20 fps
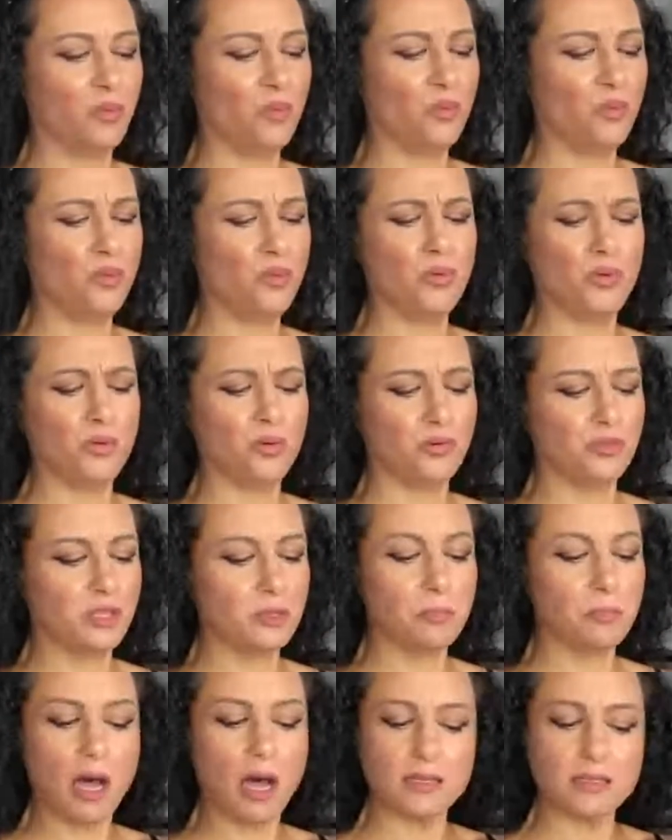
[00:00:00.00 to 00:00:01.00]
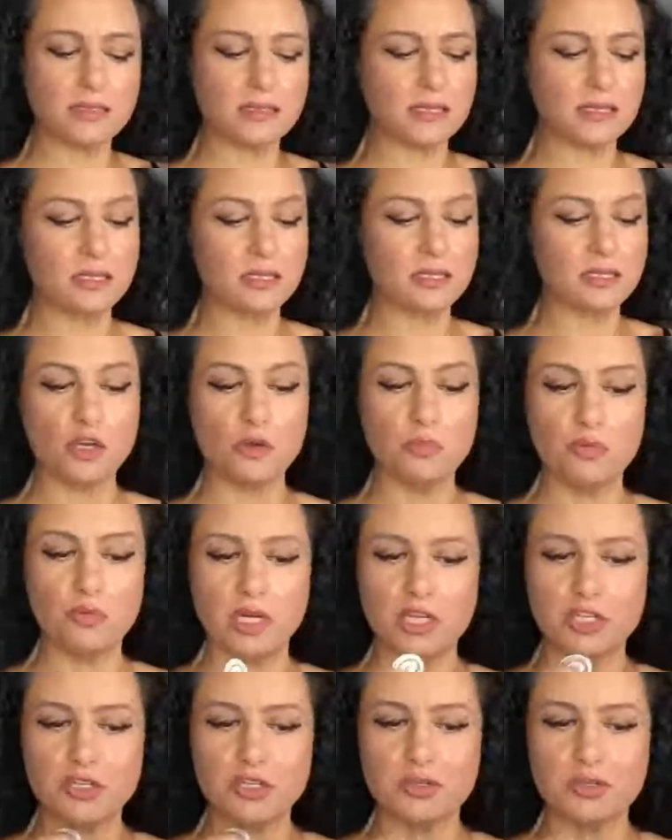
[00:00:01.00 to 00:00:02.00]
Ooh, the pasta is so
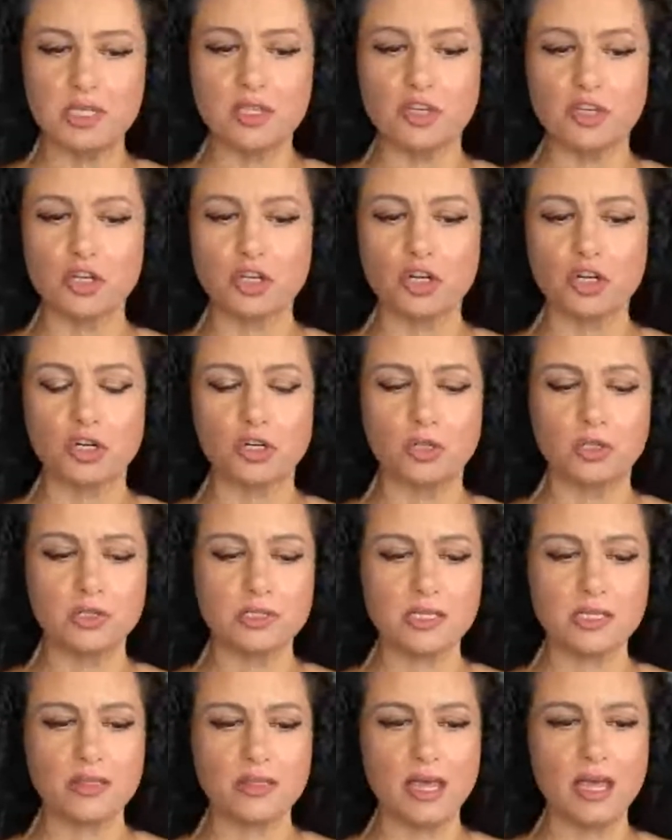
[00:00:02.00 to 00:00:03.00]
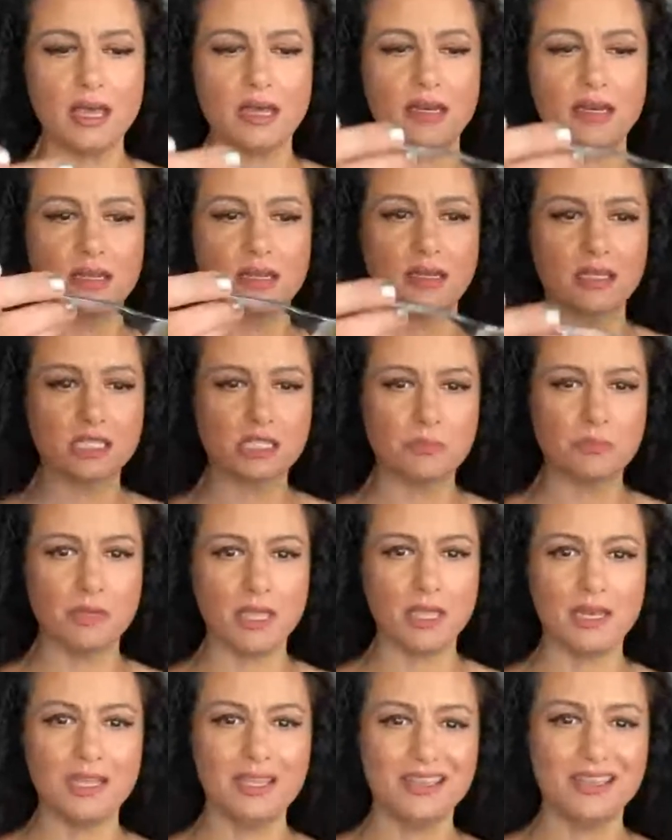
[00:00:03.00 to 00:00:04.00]
pretty. Do you see the curls in that
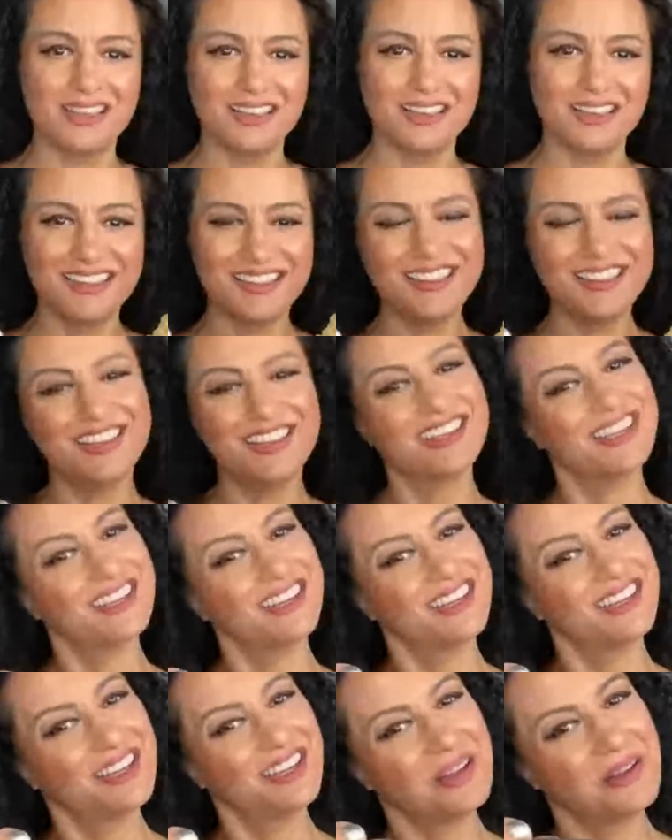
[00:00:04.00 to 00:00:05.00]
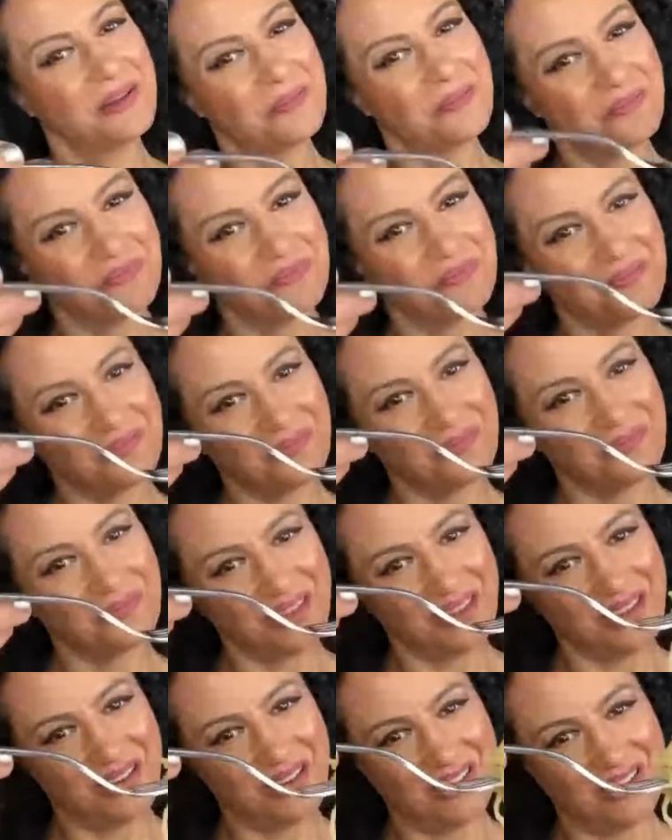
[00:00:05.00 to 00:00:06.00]
spaghetti? Look.
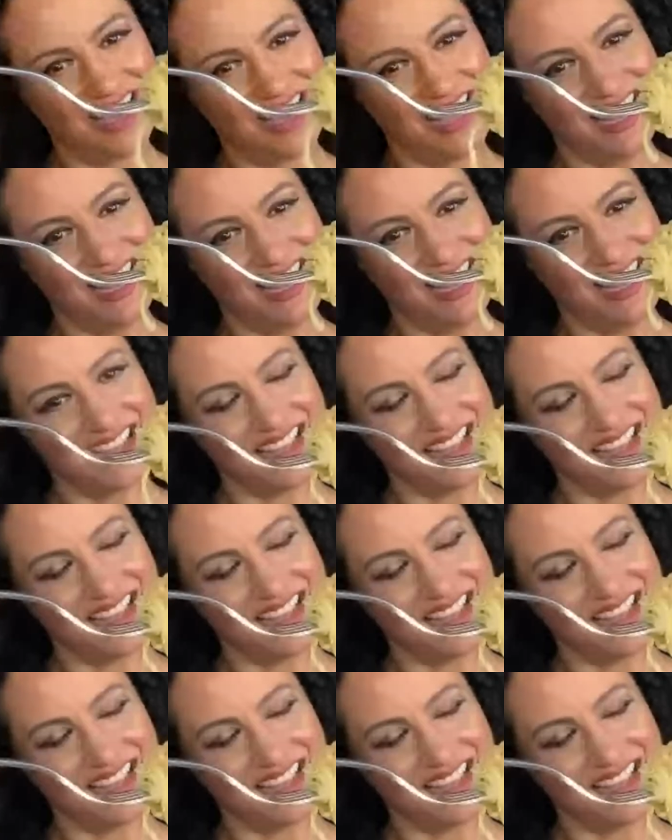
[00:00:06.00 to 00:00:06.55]
Okay.